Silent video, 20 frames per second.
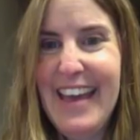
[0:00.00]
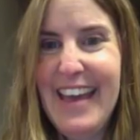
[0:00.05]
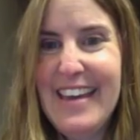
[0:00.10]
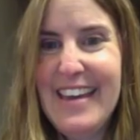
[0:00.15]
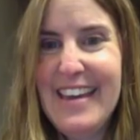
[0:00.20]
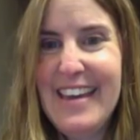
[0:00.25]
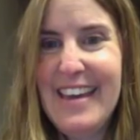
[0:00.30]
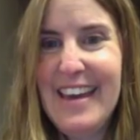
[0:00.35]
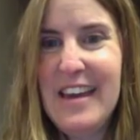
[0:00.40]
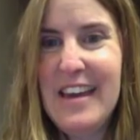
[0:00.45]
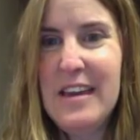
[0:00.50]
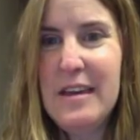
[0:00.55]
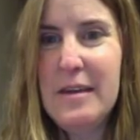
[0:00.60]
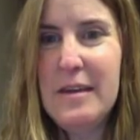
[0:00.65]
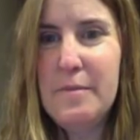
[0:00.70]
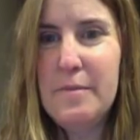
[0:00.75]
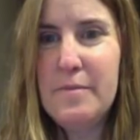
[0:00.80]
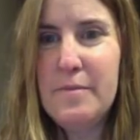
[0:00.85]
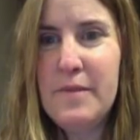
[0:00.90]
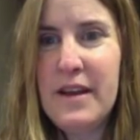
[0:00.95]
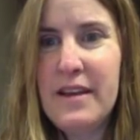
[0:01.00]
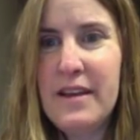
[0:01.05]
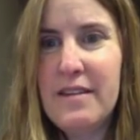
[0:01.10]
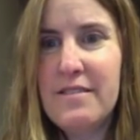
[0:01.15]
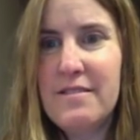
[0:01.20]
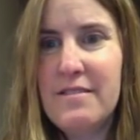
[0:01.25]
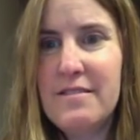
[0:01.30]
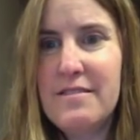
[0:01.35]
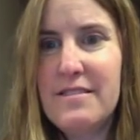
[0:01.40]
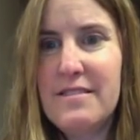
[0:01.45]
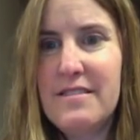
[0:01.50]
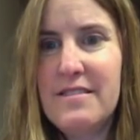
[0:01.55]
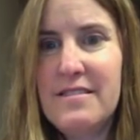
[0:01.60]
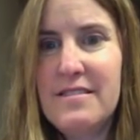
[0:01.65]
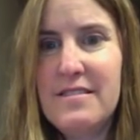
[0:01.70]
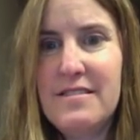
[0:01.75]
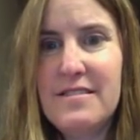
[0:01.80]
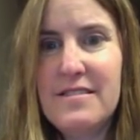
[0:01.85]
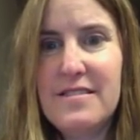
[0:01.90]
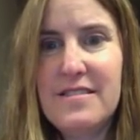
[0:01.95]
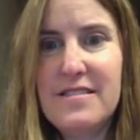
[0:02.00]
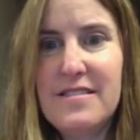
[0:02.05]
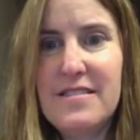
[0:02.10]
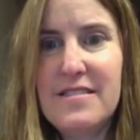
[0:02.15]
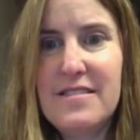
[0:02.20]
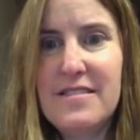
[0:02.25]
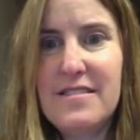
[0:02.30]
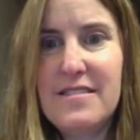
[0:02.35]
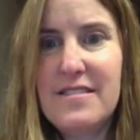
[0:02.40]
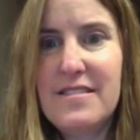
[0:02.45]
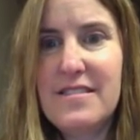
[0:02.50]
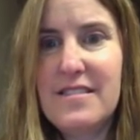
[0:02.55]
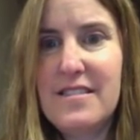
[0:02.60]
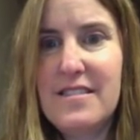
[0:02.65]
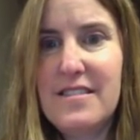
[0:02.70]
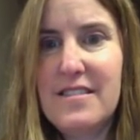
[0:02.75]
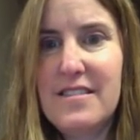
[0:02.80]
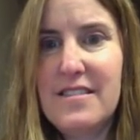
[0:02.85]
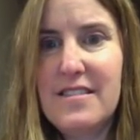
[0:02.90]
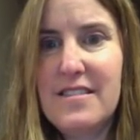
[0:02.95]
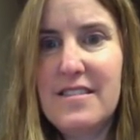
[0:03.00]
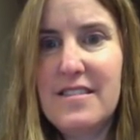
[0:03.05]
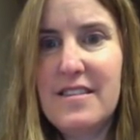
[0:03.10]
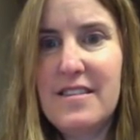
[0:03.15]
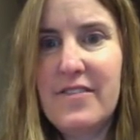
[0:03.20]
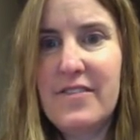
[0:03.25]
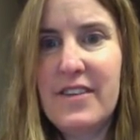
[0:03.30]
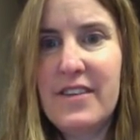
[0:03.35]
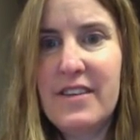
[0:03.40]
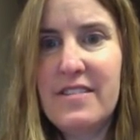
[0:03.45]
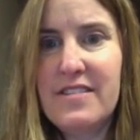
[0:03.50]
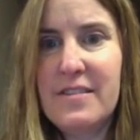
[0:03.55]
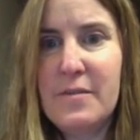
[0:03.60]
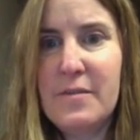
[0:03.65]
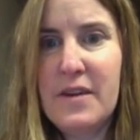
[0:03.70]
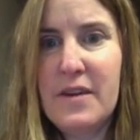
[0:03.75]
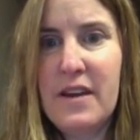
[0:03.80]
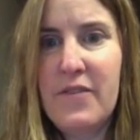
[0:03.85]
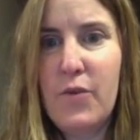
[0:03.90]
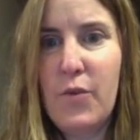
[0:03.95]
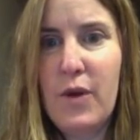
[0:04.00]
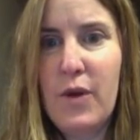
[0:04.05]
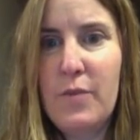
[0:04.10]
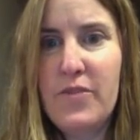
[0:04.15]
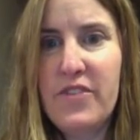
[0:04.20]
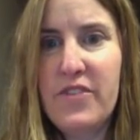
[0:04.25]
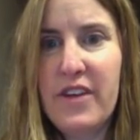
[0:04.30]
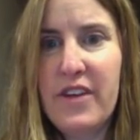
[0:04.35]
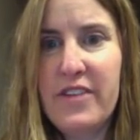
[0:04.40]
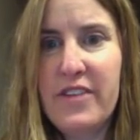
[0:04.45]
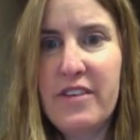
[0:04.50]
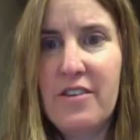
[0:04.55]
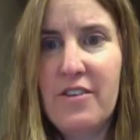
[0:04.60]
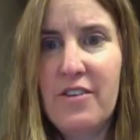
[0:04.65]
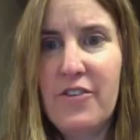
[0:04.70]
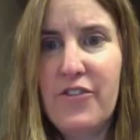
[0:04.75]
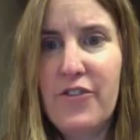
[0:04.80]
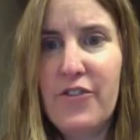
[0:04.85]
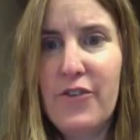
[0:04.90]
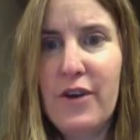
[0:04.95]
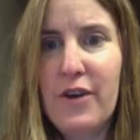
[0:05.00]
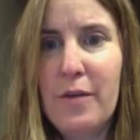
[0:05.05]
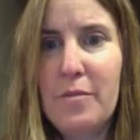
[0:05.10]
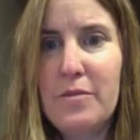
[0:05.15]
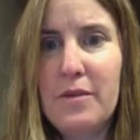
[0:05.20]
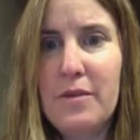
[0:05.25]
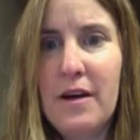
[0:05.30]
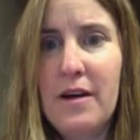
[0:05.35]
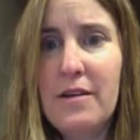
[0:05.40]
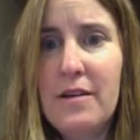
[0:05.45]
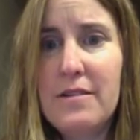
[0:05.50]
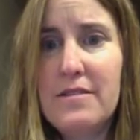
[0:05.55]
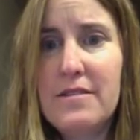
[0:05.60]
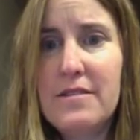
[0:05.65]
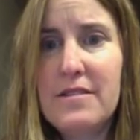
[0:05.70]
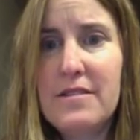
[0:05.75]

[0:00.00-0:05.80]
Okay, Michael is giving us some kind of a website that also got blocked.